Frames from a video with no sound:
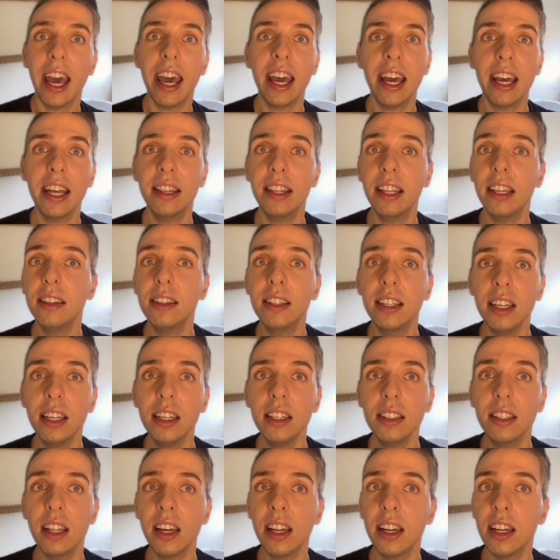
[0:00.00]
and they
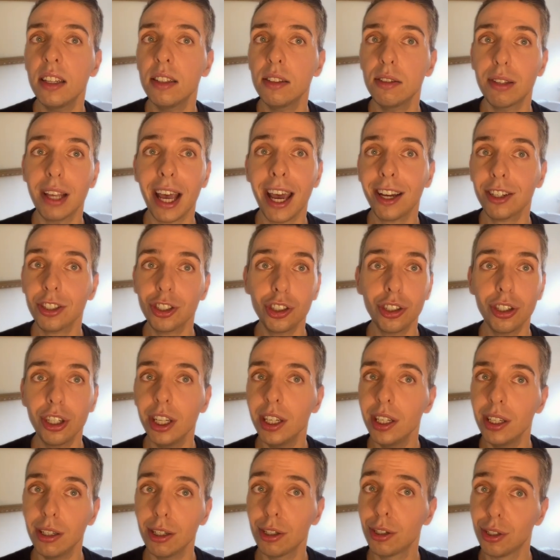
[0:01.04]
think that it's
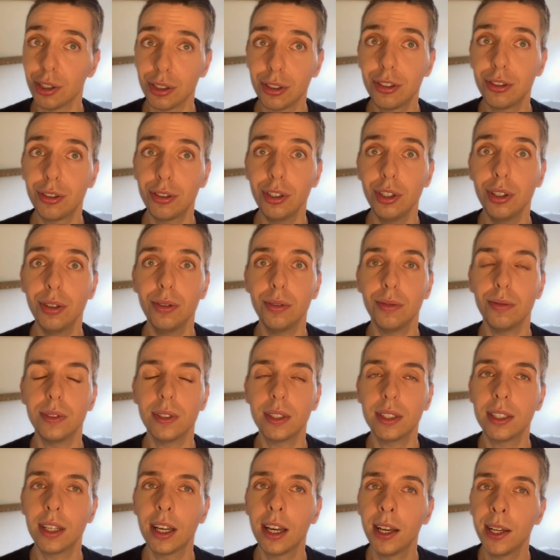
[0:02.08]
actually good to
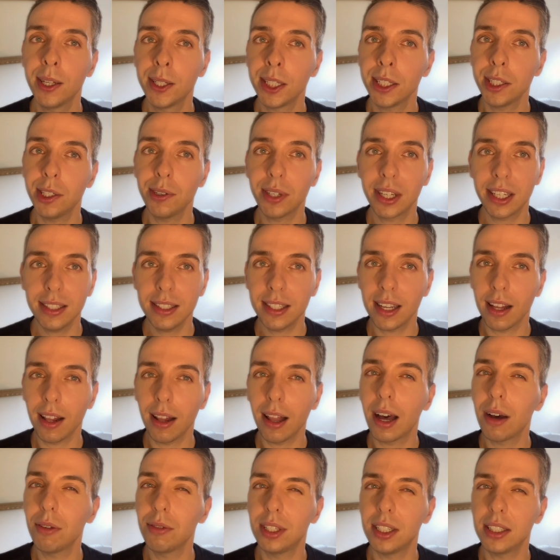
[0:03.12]
use. You can tell
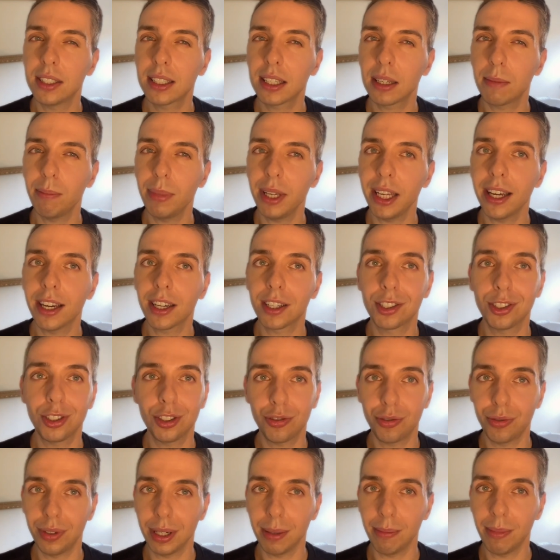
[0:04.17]
how this can be
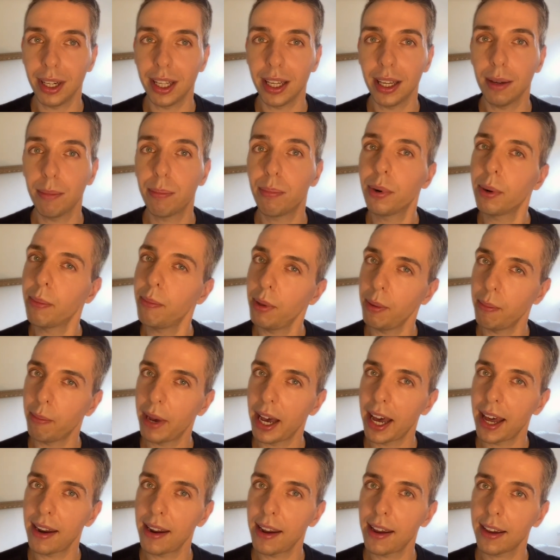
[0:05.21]
extremely
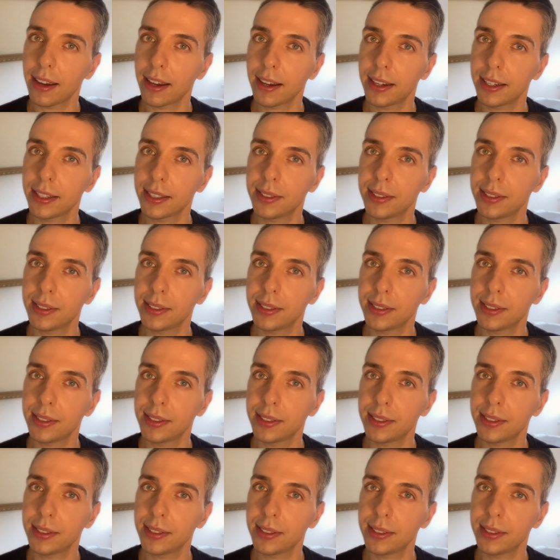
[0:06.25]
problematic.